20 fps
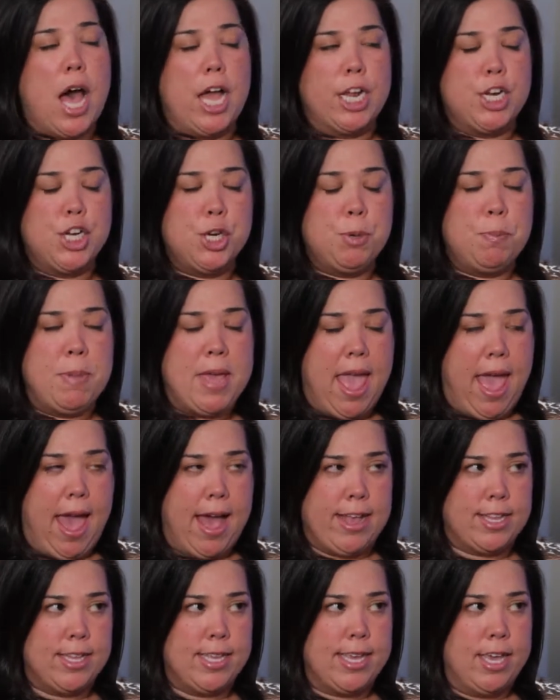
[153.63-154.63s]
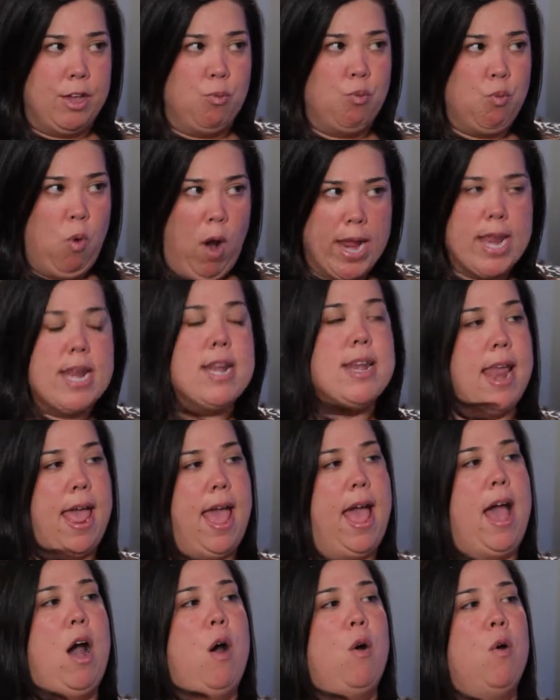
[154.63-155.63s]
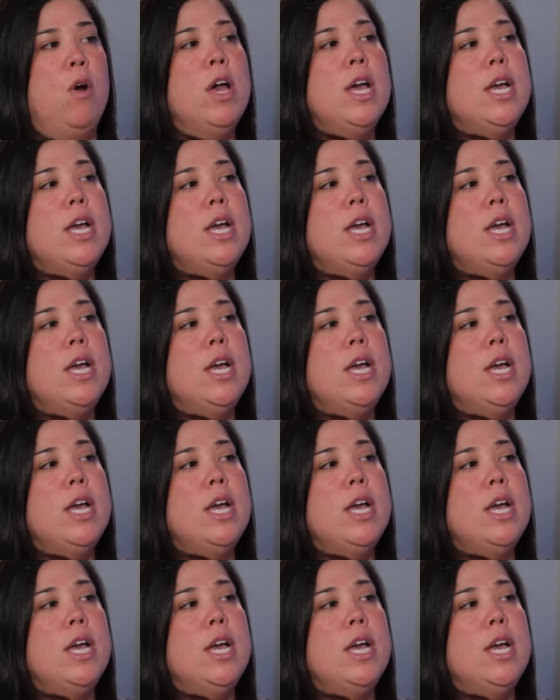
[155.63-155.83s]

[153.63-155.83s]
I should be asking right now